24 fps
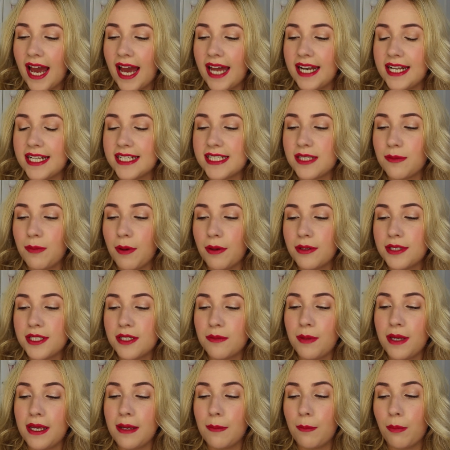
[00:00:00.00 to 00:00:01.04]
And it's supposed to
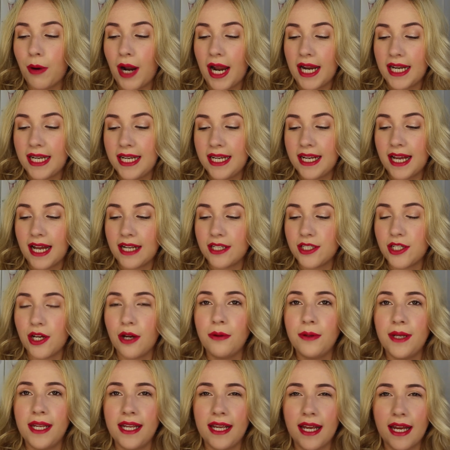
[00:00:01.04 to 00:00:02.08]
be brightening and
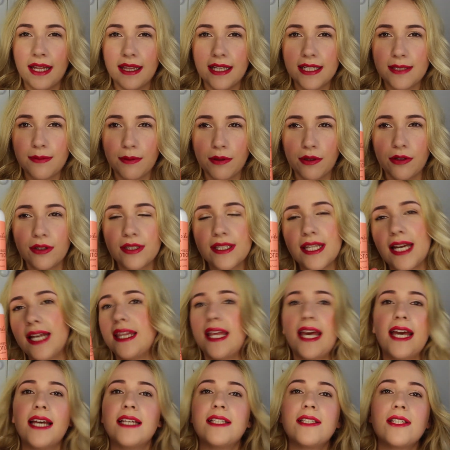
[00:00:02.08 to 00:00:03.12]
toning, and this one looks like
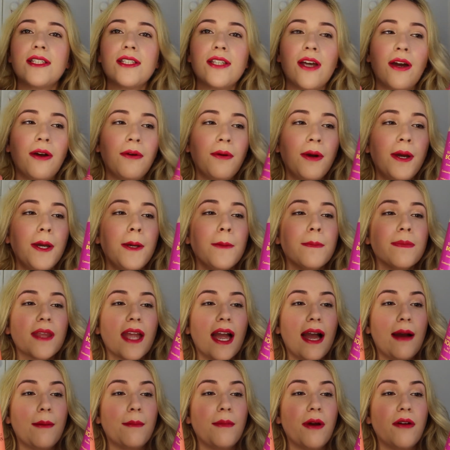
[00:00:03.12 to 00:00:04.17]
this. So
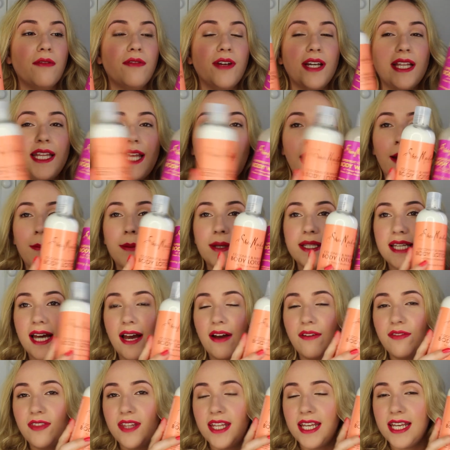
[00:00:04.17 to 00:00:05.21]
I'm really happy to
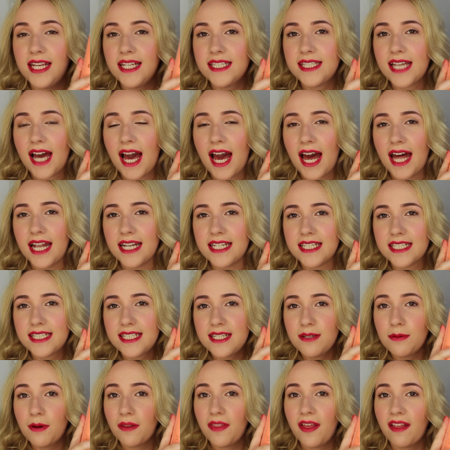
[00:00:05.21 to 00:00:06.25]
have these and
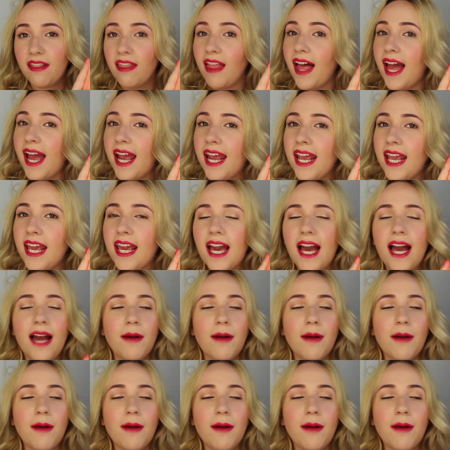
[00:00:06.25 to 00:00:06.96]
see what they're like.